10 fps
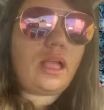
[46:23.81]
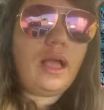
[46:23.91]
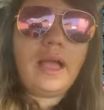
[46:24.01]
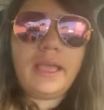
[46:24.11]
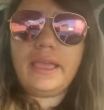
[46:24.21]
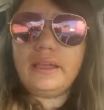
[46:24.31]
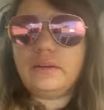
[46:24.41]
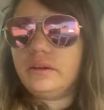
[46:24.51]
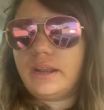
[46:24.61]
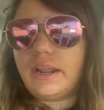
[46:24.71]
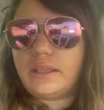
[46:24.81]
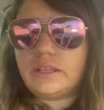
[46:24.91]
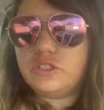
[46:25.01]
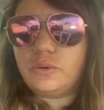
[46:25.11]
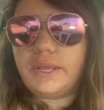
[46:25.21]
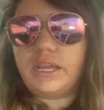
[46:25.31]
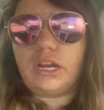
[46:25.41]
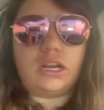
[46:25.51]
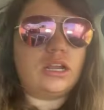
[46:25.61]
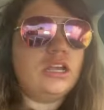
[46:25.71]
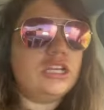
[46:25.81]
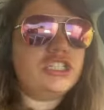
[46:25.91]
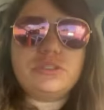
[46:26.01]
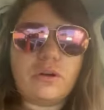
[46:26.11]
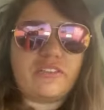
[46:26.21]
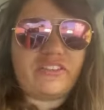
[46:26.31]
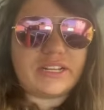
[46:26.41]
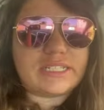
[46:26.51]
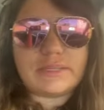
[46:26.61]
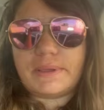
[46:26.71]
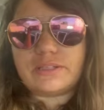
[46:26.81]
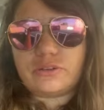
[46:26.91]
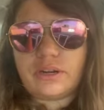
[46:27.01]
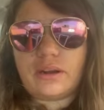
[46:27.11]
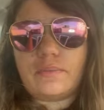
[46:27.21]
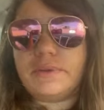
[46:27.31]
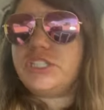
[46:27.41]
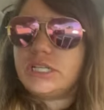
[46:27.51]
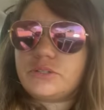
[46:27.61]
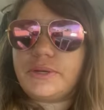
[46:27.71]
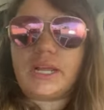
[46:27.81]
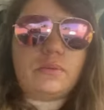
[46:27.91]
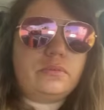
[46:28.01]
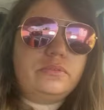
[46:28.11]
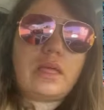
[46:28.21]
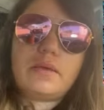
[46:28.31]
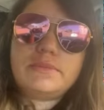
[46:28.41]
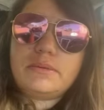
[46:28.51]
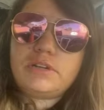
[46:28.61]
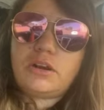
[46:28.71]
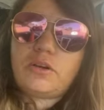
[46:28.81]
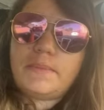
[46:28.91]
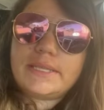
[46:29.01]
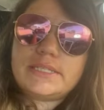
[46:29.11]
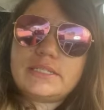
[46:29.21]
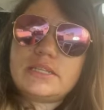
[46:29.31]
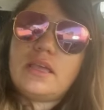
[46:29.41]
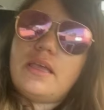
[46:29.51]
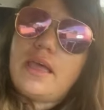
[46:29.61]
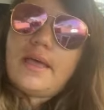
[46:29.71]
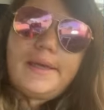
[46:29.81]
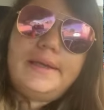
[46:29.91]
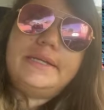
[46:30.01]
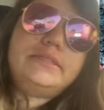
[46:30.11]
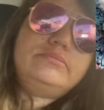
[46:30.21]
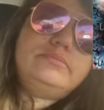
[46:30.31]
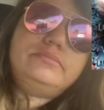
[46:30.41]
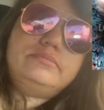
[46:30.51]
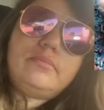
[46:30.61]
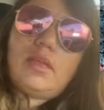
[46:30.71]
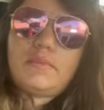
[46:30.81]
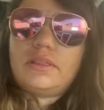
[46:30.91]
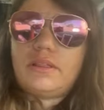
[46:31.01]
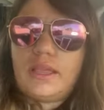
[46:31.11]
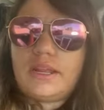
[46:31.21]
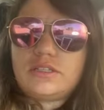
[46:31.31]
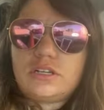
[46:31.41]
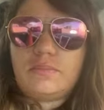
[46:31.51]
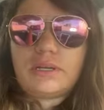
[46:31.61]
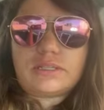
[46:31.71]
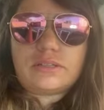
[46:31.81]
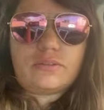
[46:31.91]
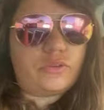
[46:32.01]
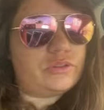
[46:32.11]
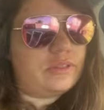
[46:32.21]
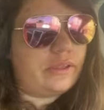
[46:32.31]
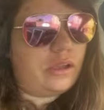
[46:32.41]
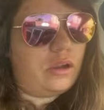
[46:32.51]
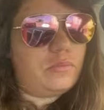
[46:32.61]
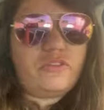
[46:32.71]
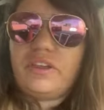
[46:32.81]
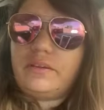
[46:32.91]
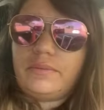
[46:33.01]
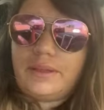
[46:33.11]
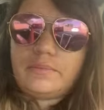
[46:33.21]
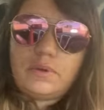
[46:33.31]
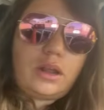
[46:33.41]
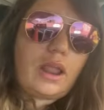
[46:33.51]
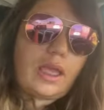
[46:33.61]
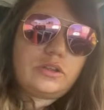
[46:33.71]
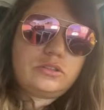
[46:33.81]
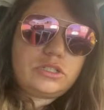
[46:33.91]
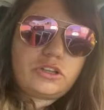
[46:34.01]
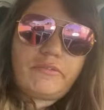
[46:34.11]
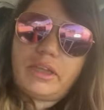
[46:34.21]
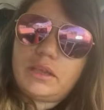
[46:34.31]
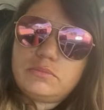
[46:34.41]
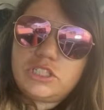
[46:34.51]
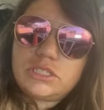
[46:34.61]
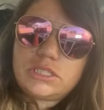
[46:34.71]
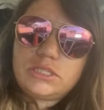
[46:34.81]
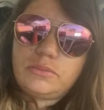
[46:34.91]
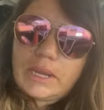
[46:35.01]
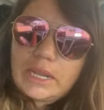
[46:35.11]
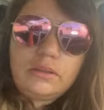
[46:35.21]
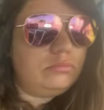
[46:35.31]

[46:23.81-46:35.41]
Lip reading: I enjoy her. She's more of a fantasy-based reader, but she does read some dark romances. I'm in the line at Starbucks, so if you see the car moving, I'm not actually driving, I'm just waiting.